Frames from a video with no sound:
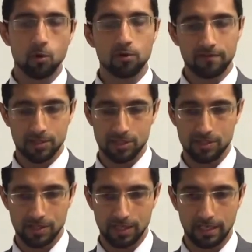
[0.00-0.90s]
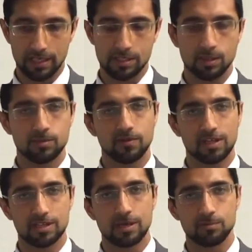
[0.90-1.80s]
more efficiency in terms
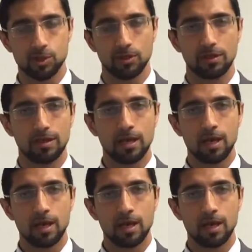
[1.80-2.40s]
of consumption,